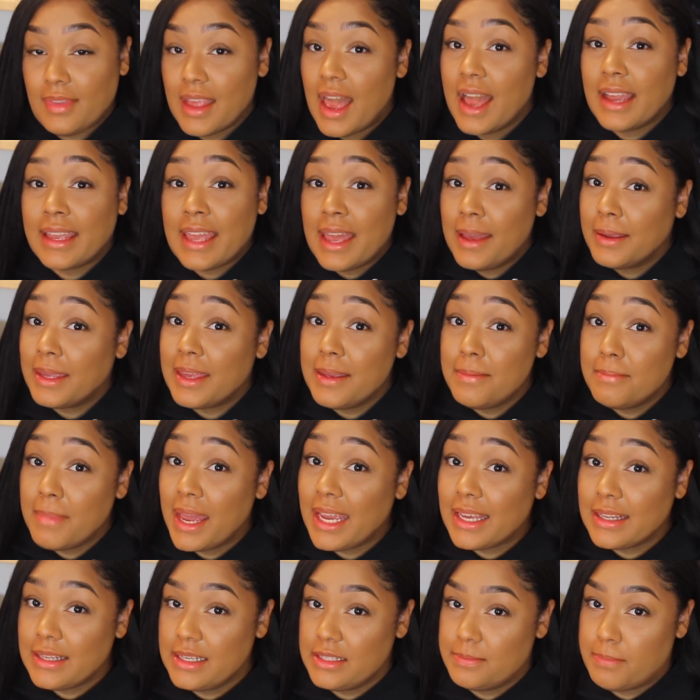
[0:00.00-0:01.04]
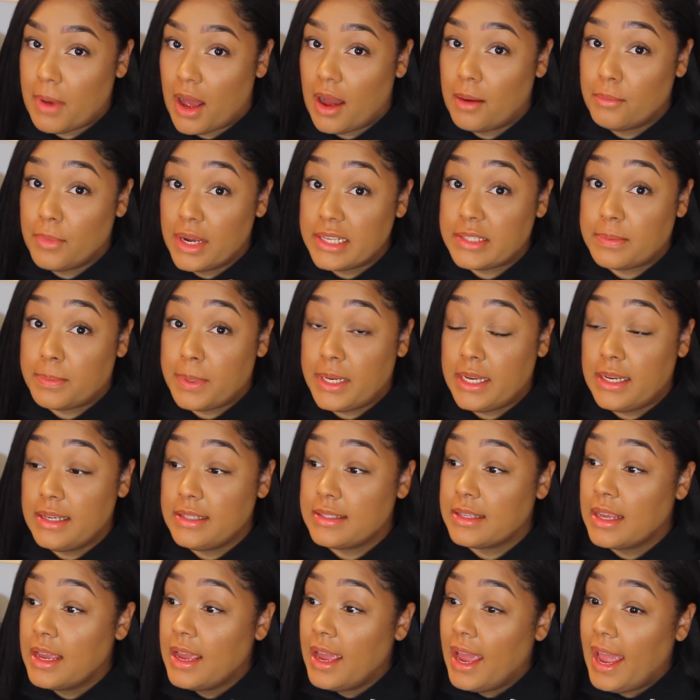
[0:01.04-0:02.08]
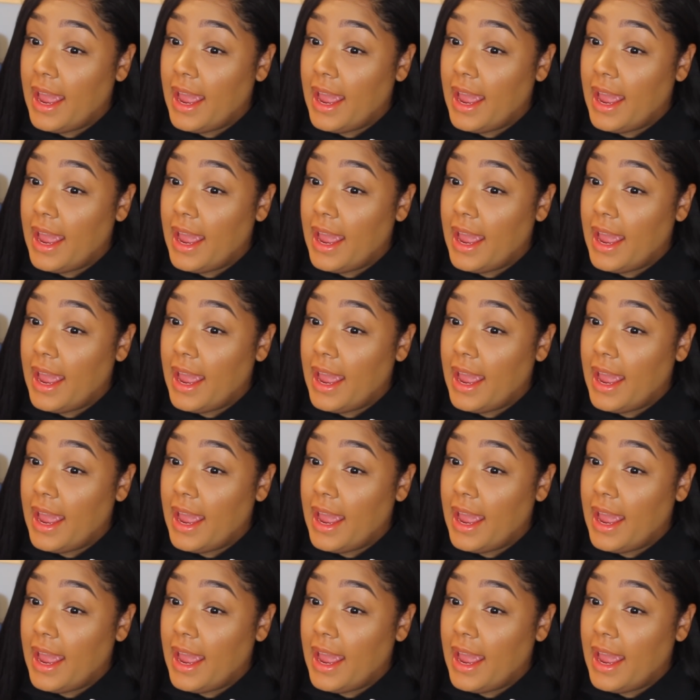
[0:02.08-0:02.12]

I can't keep making these bomb recipes